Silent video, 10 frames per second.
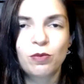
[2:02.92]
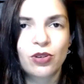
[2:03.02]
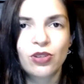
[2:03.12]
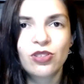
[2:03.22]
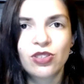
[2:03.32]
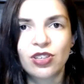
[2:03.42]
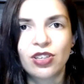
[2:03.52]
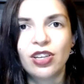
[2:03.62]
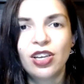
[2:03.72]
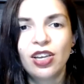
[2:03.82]

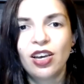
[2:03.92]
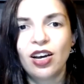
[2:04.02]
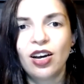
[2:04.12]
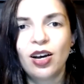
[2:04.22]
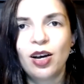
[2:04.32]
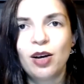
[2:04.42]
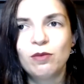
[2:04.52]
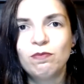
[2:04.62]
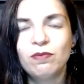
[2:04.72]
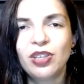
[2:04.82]
person.
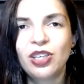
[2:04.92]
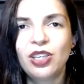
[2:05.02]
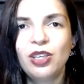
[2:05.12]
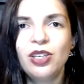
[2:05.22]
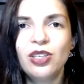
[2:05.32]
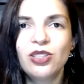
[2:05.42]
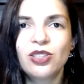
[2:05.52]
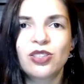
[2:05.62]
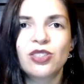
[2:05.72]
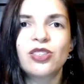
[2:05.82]
He
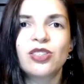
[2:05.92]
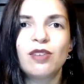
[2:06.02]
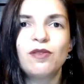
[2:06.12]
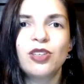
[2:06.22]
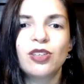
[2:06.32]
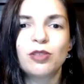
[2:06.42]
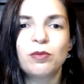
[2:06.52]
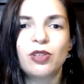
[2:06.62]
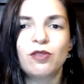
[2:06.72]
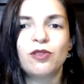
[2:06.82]
is the son of the
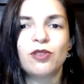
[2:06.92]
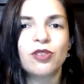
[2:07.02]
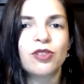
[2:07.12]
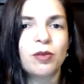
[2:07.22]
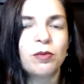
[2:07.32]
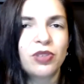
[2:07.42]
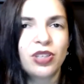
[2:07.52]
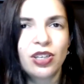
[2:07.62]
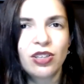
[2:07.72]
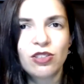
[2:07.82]
Alderman of
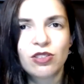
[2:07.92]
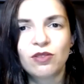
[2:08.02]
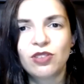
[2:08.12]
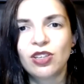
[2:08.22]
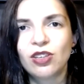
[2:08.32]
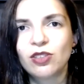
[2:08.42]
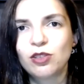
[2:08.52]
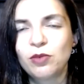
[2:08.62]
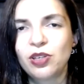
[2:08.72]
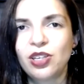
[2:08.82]
Northumbria, so the
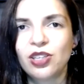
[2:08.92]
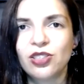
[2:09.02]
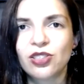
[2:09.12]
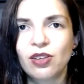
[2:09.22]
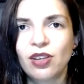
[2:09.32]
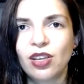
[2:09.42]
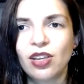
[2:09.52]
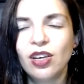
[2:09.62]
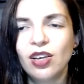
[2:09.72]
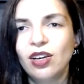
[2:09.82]
Alderman is
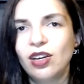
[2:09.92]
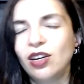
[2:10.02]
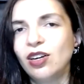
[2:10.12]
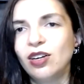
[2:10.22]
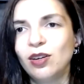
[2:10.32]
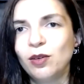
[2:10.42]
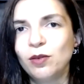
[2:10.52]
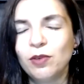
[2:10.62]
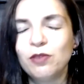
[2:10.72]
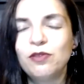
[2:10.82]
a
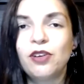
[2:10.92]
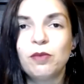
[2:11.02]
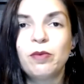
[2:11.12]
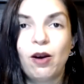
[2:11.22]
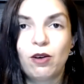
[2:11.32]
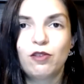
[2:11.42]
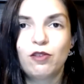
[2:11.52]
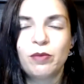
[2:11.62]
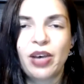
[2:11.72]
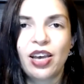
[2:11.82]
very
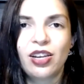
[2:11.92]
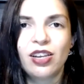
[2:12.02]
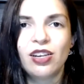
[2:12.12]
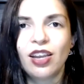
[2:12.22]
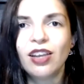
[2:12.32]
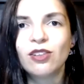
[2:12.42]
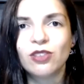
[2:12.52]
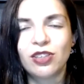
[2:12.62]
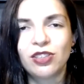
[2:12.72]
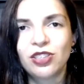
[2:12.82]
powerful man in
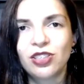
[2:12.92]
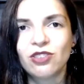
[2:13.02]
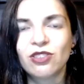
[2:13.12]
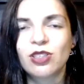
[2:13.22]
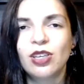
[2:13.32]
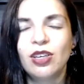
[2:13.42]
England. He is